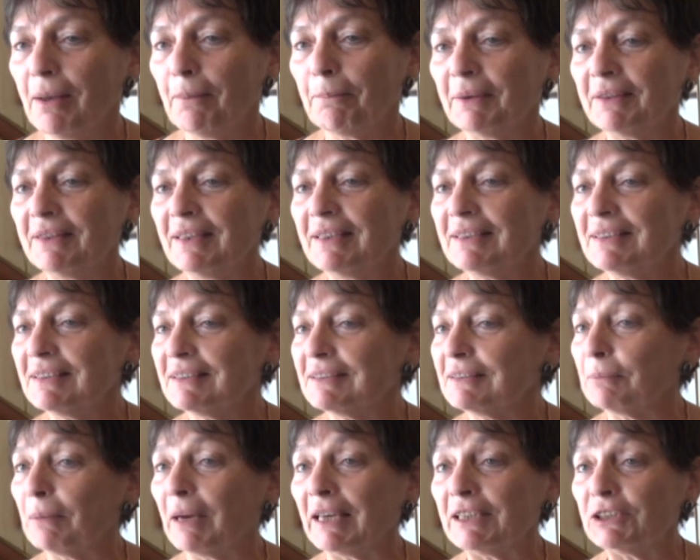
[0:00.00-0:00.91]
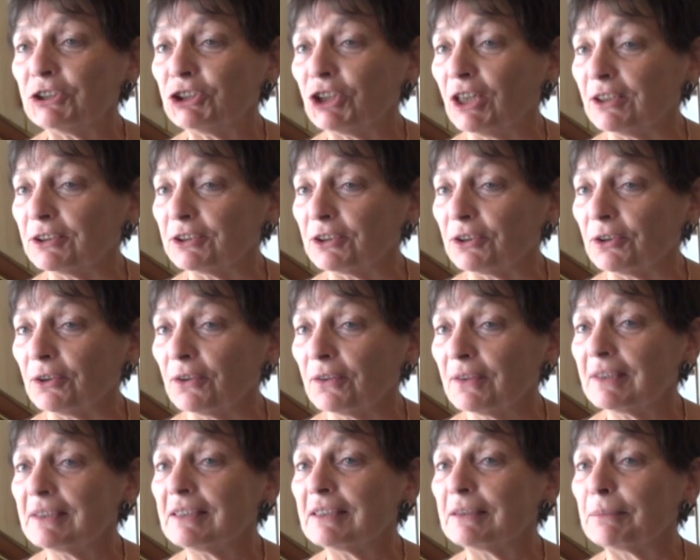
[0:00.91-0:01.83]
But this isn't my shelter.
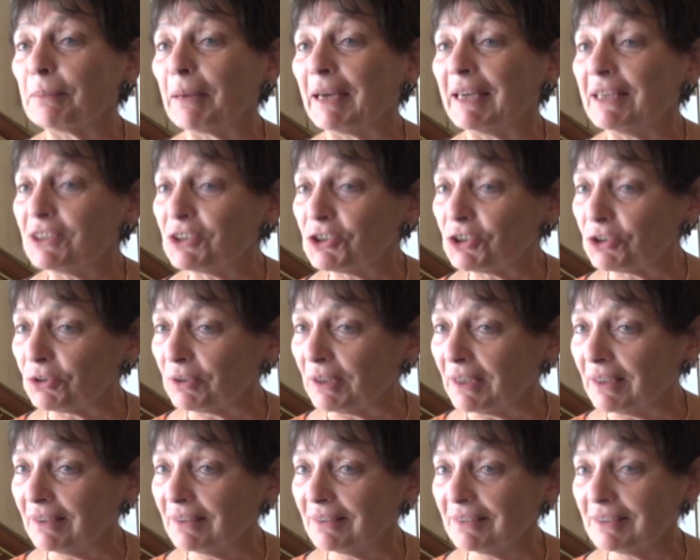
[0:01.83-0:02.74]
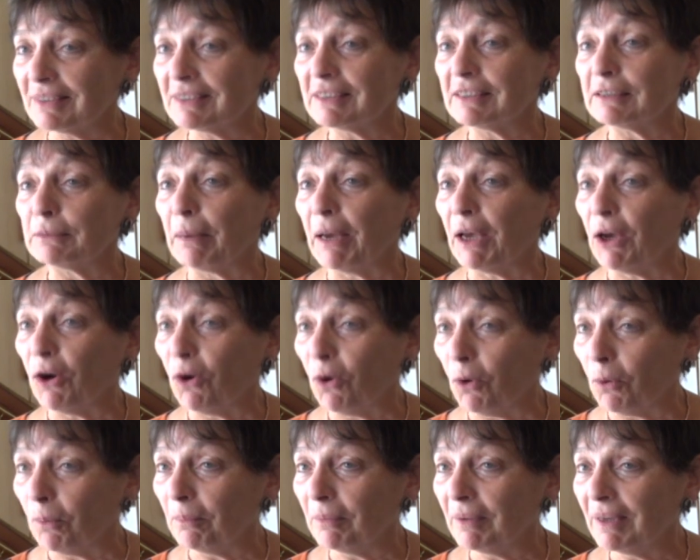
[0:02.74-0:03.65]
This is my history. This is my
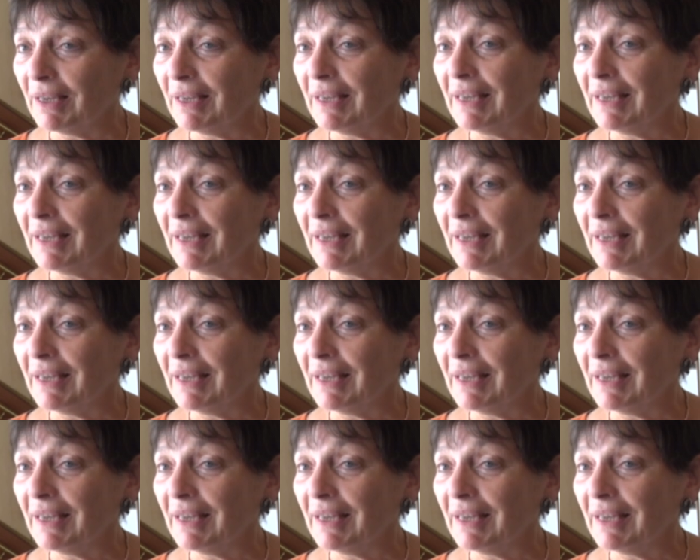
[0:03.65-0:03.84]
home.